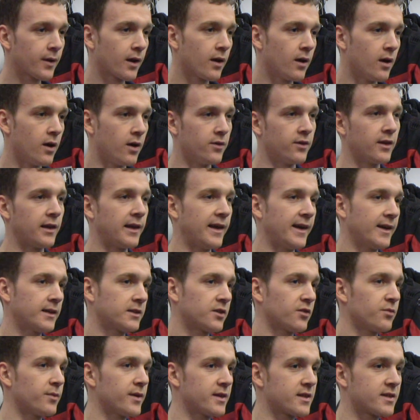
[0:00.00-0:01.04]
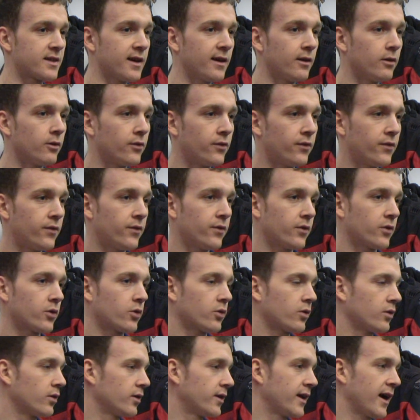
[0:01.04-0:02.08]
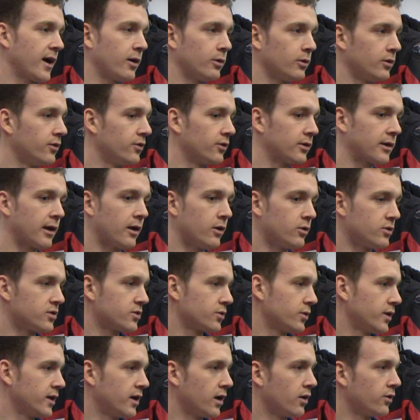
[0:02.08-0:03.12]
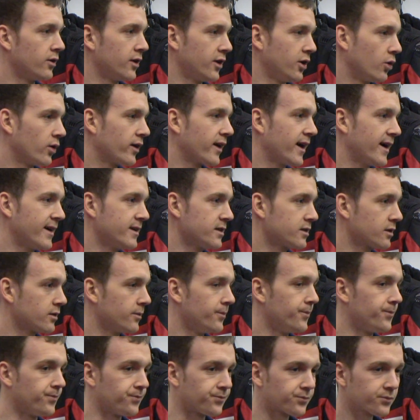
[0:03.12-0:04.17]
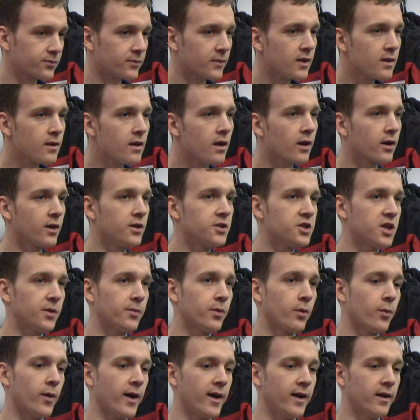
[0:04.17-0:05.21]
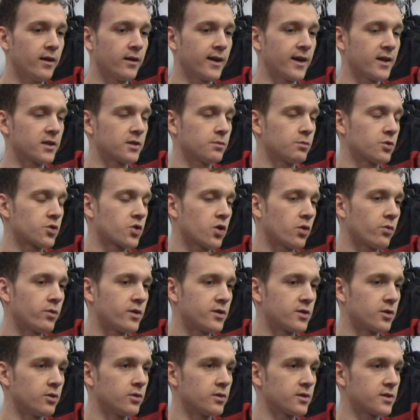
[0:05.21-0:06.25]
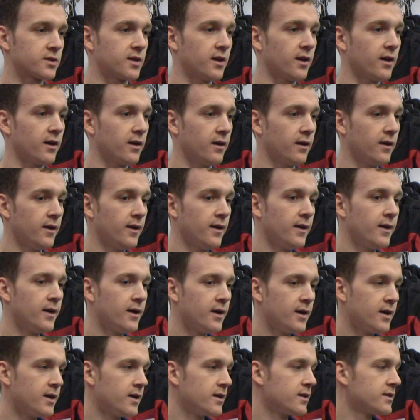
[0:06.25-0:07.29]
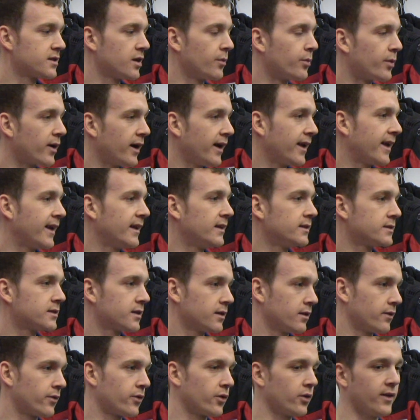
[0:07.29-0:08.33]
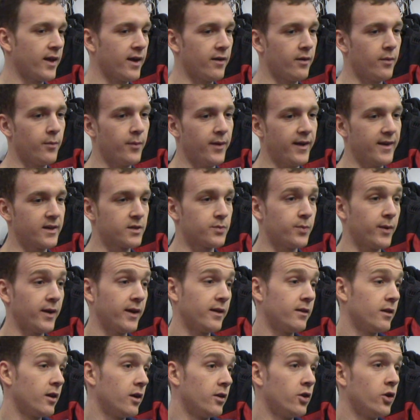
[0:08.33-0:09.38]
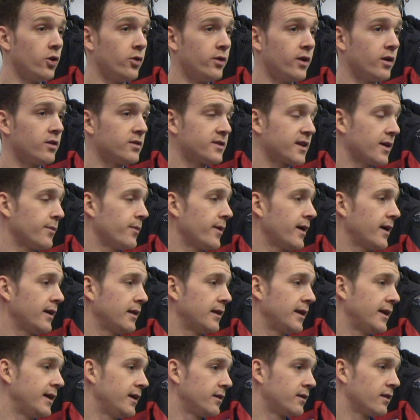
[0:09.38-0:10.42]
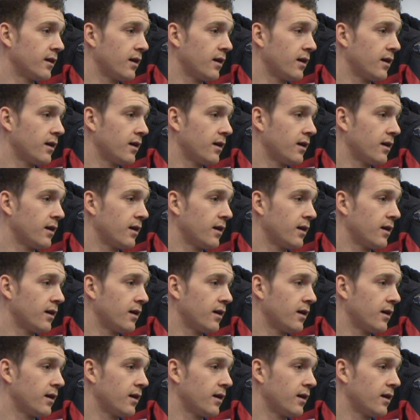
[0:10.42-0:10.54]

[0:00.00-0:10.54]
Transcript: and the likes of myself, Gowl and Lowe's, the young guys can chip away and get some strong results to break into the front there in BSB, and who knows, that may lead